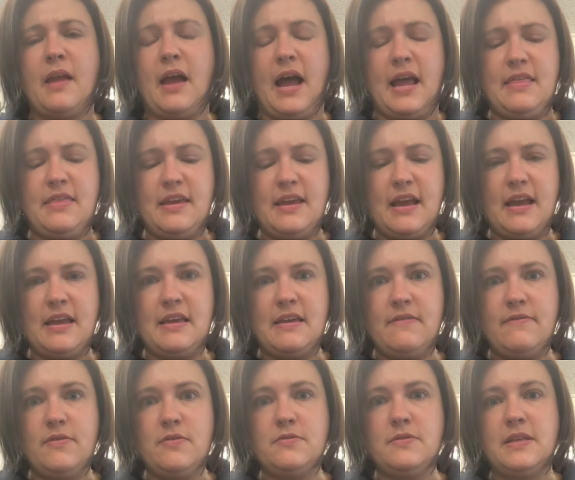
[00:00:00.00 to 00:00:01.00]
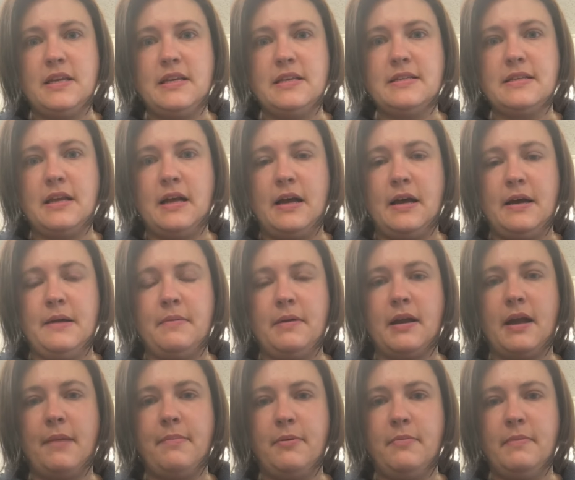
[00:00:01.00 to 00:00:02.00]
I think I gave you these
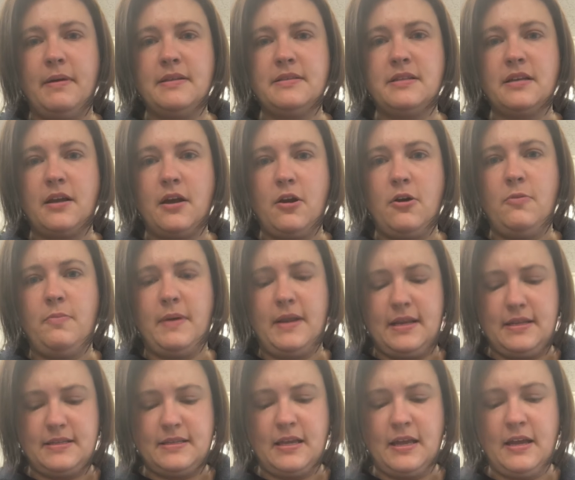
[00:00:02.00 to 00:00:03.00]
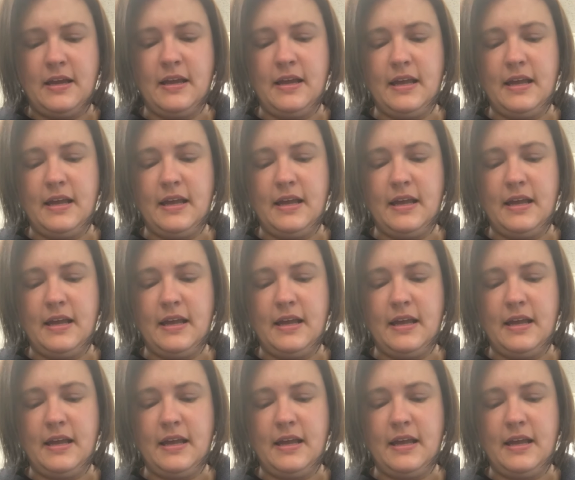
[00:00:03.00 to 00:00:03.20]
a couple months ago, but it's